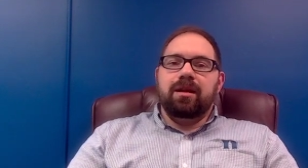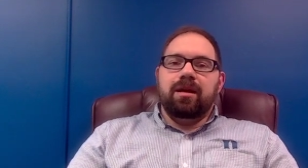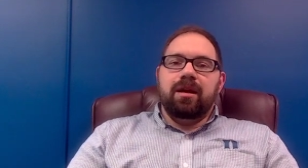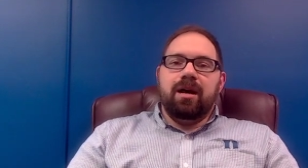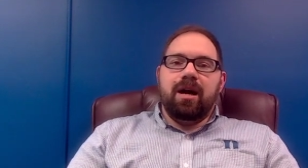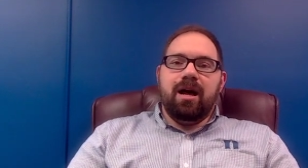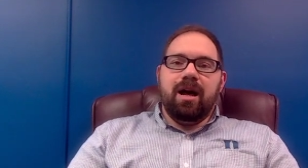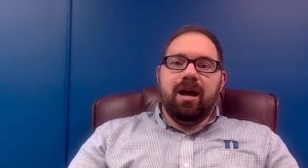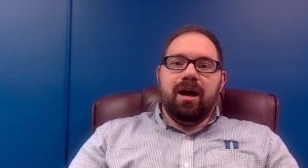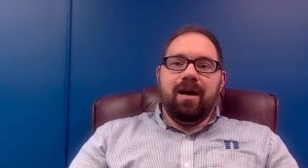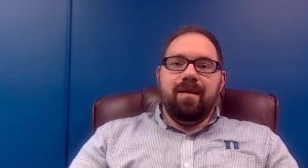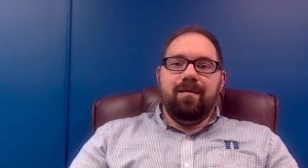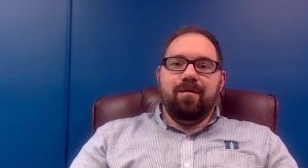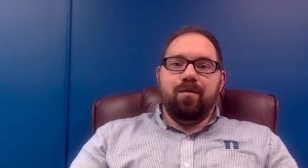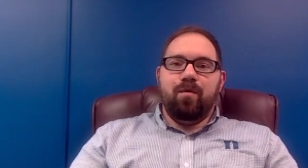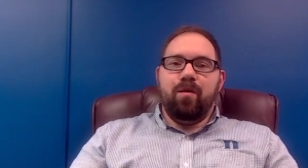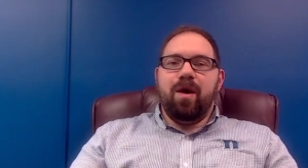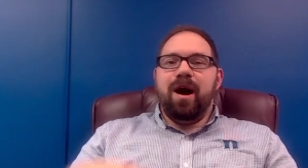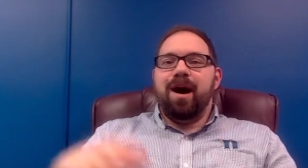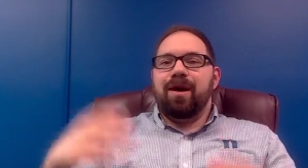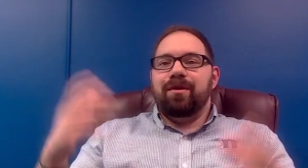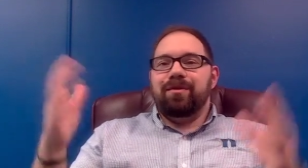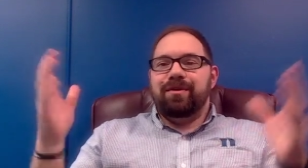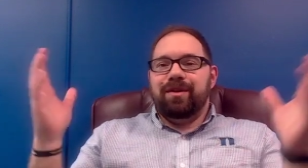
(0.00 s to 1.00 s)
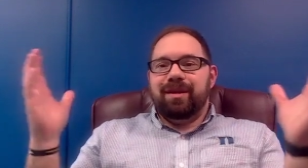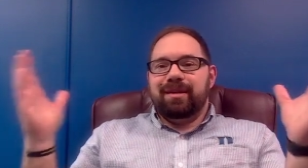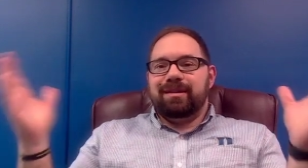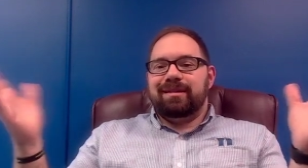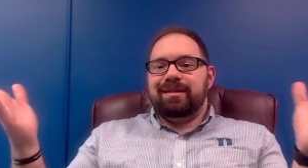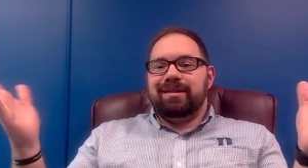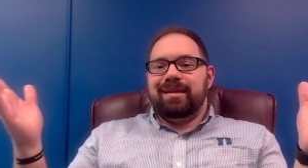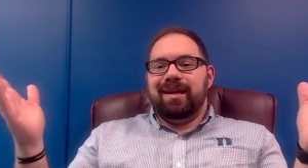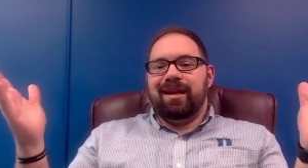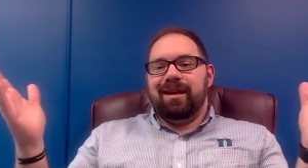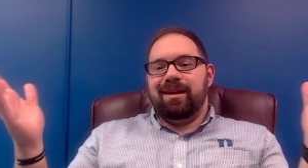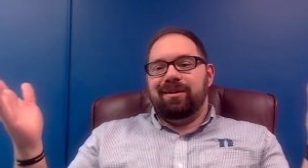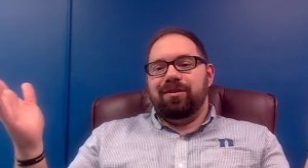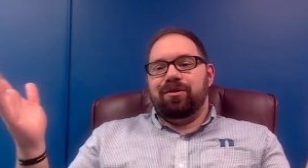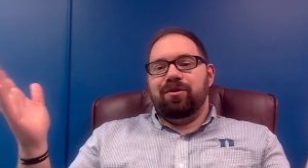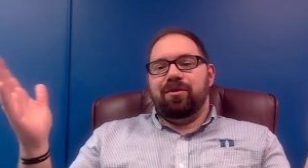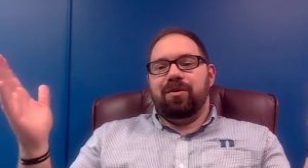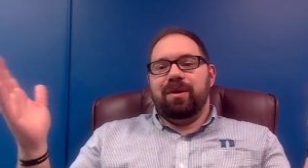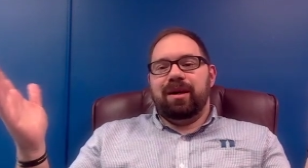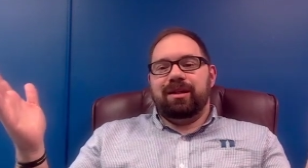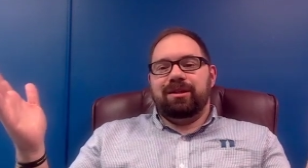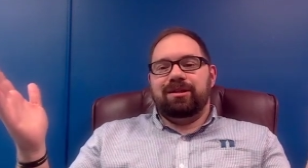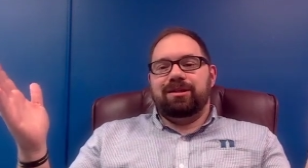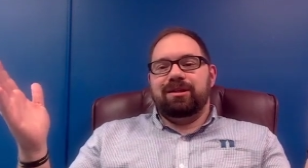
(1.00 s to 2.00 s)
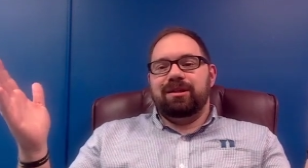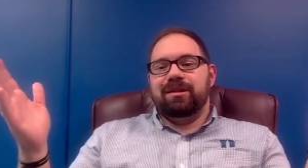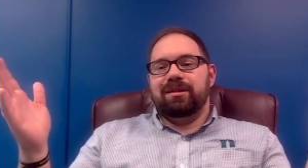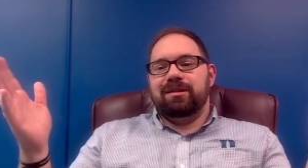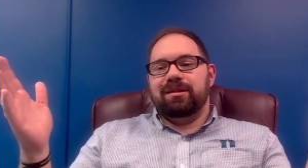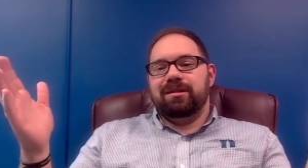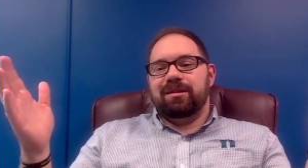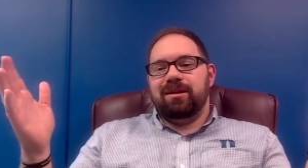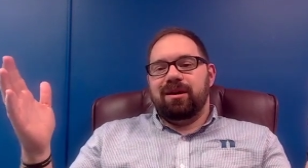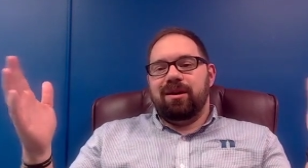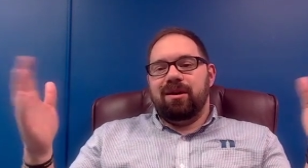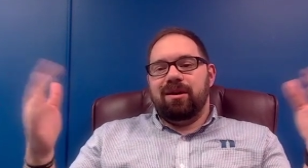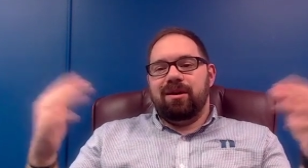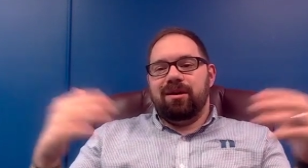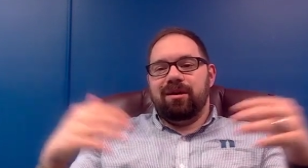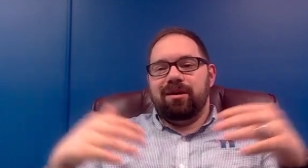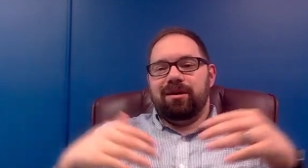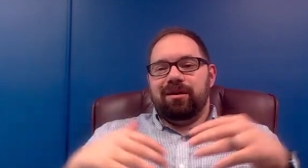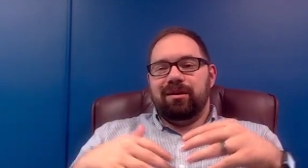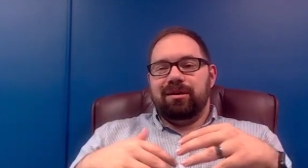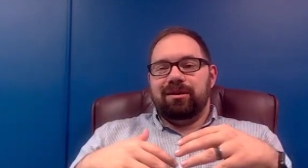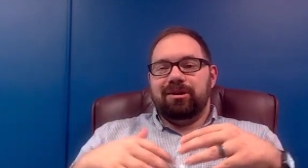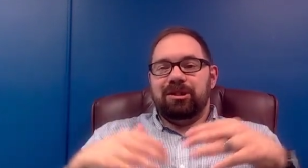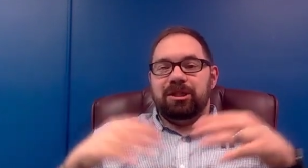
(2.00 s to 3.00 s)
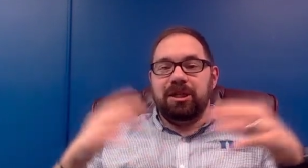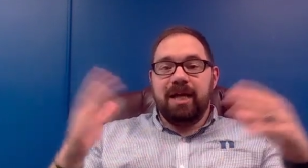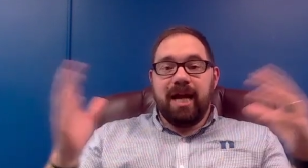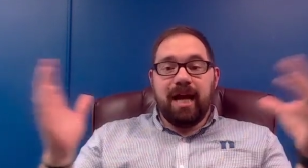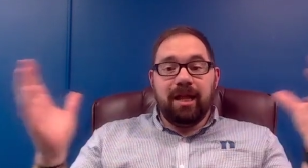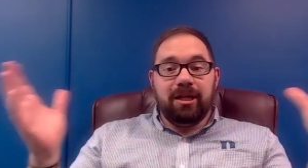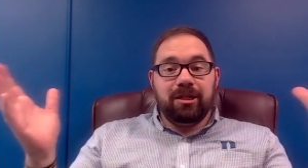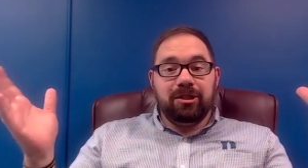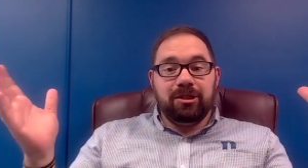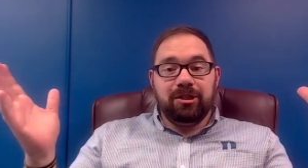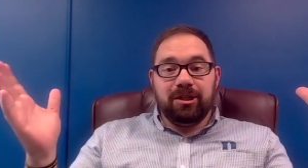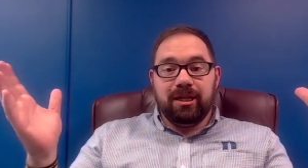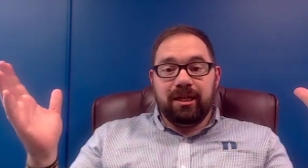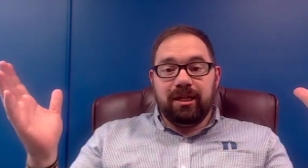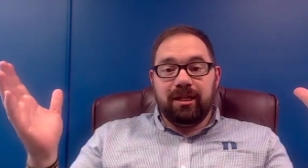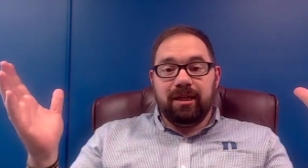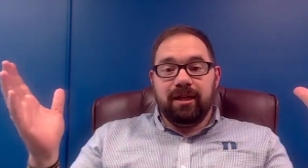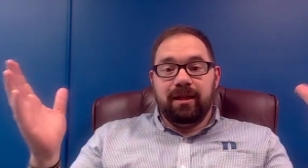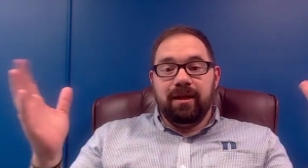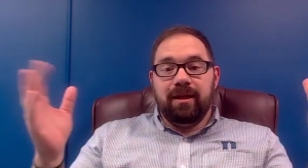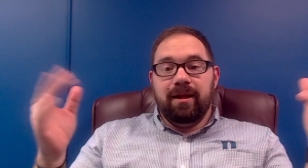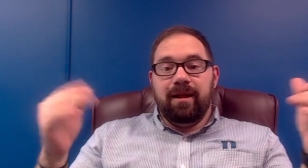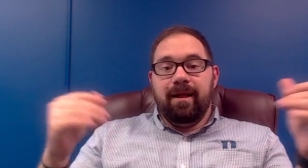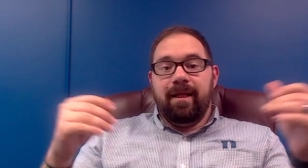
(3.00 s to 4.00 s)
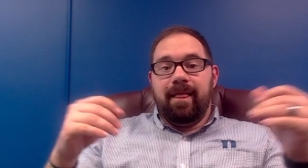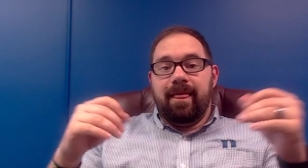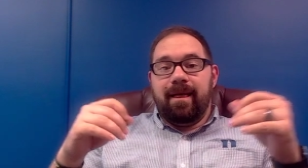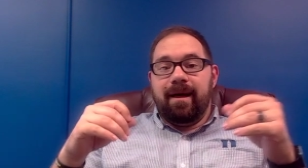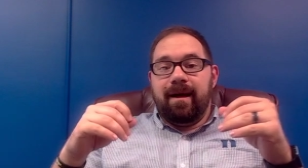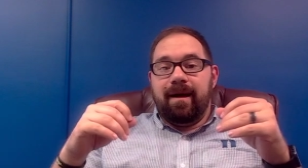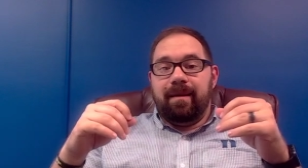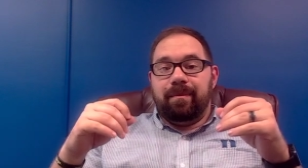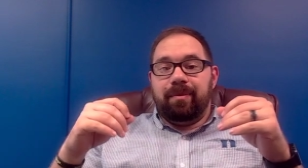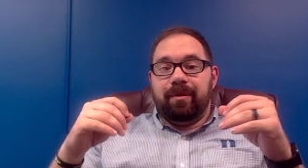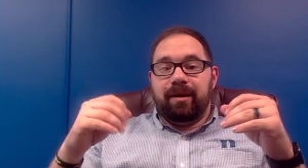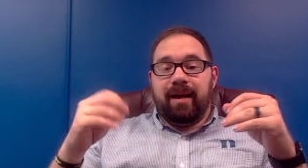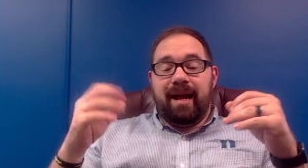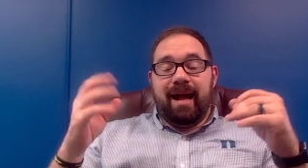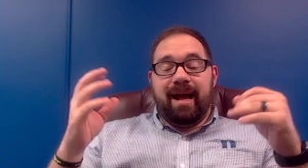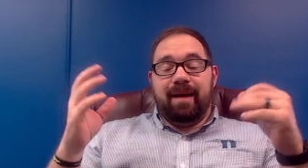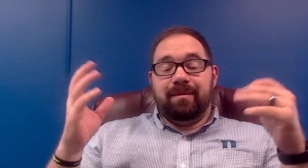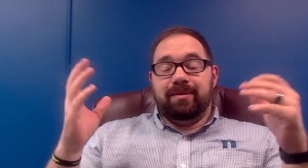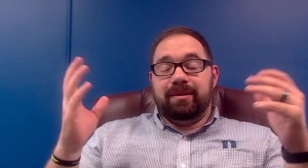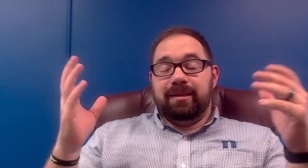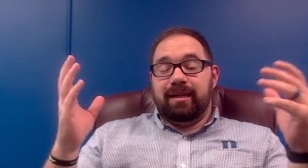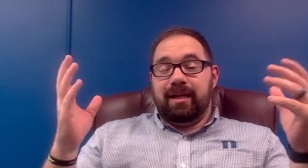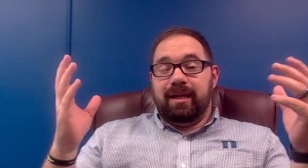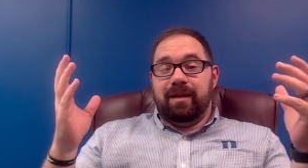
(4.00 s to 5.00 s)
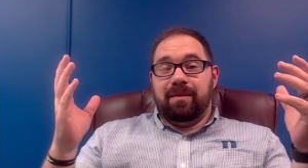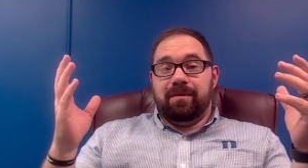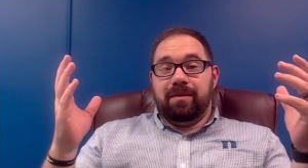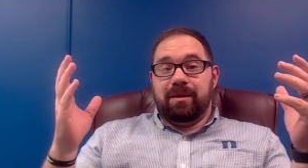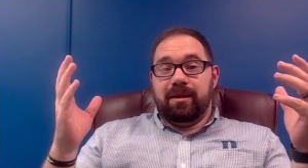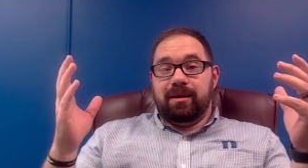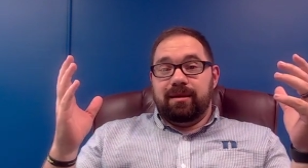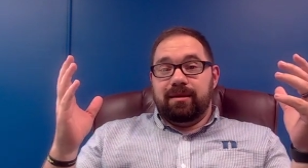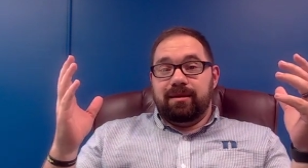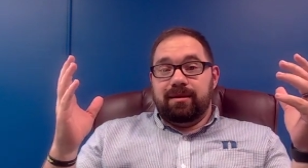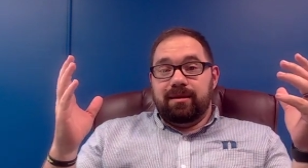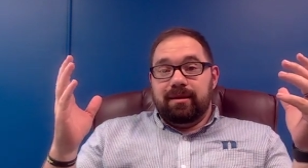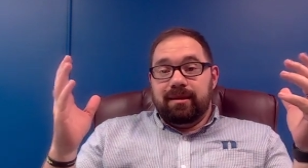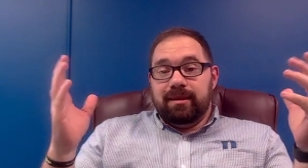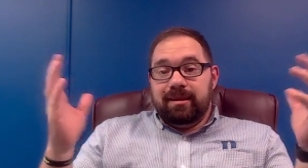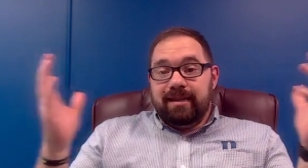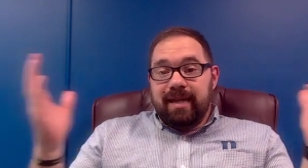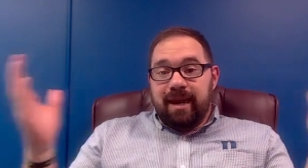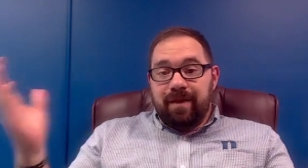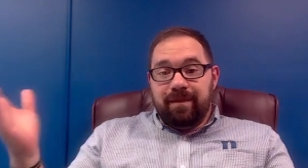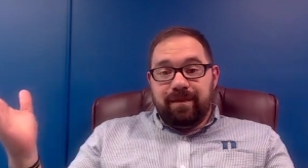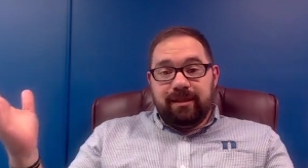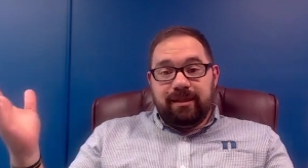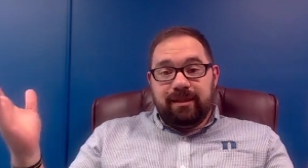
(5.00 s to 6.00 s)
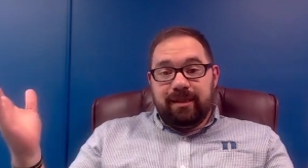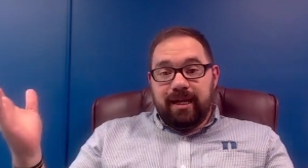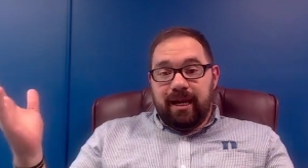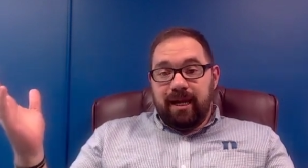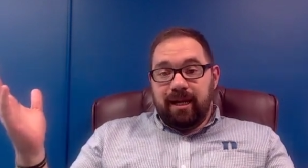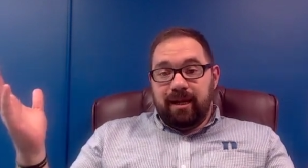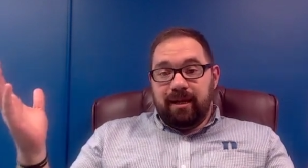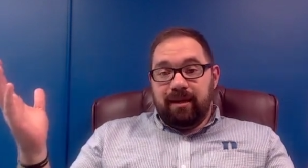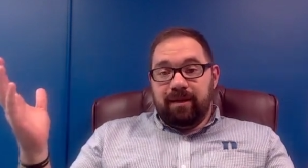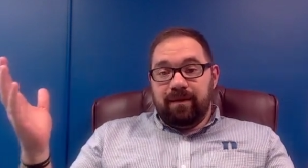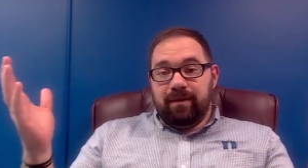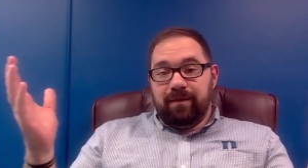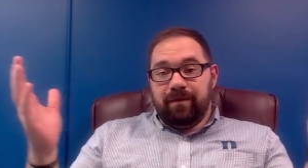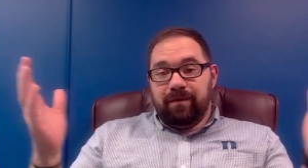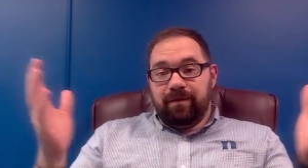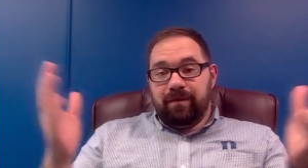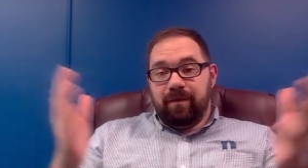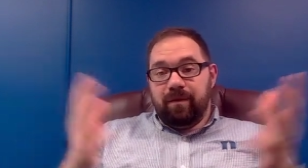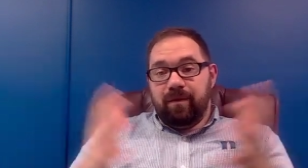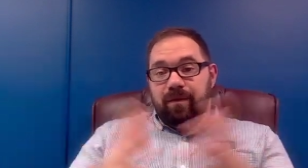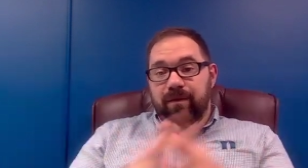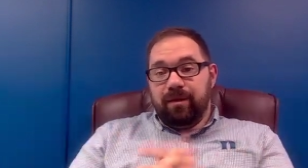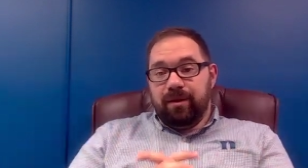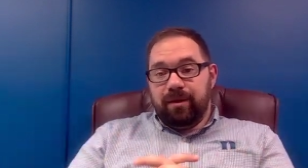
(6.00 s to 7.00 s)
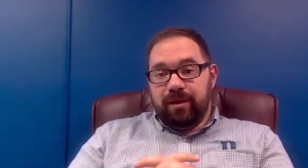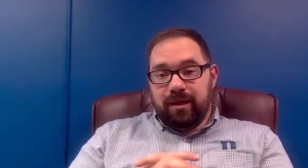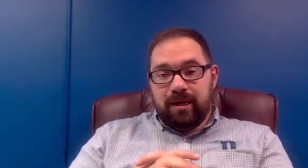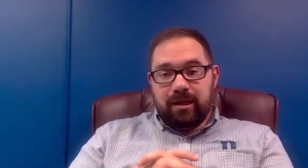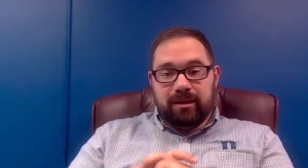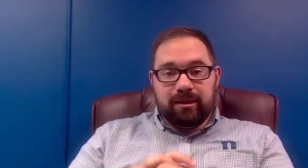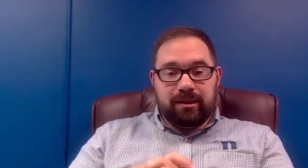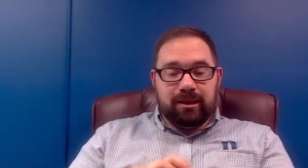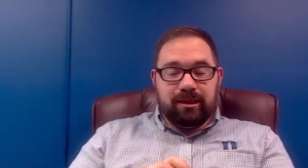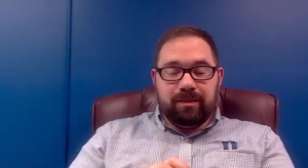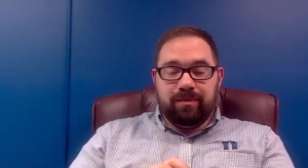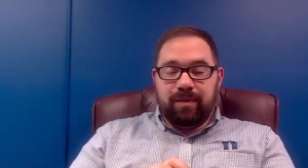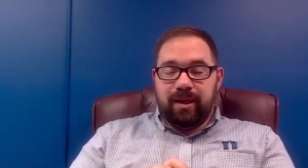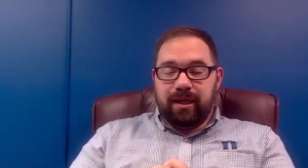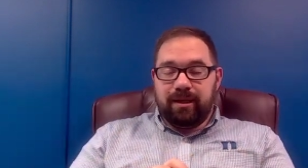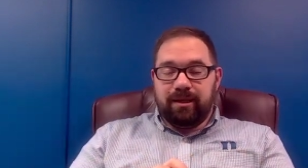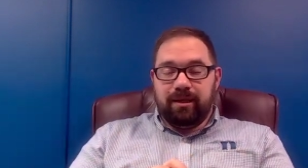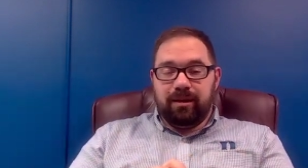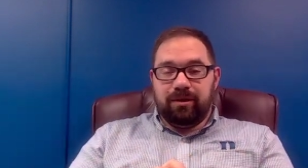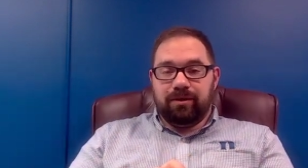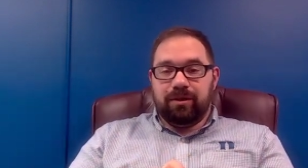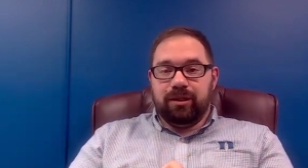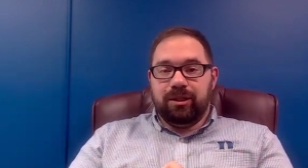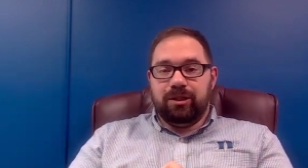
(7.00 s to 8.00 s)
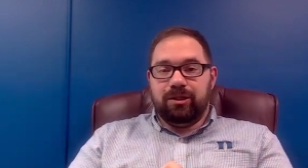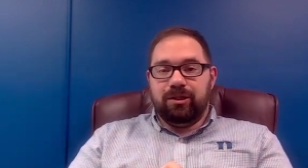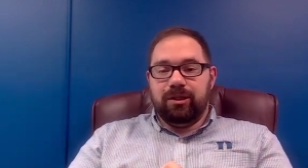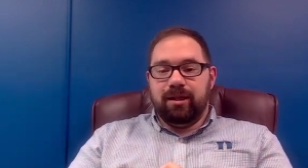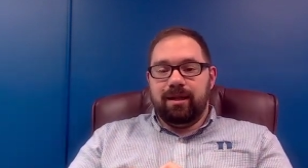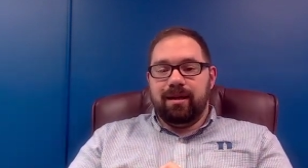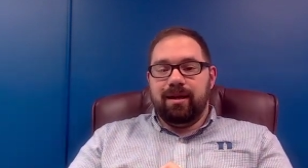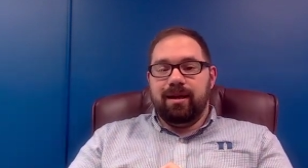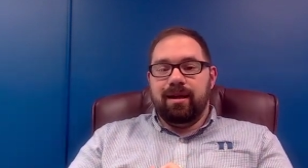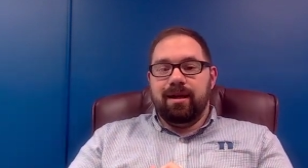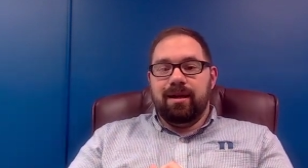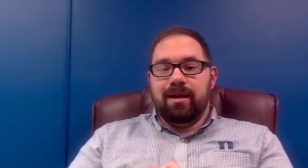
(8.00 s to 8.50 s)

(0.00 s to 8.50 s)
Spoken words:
while these 10 questions are challenging, perhaps even devastating for the unsuspecting Christian,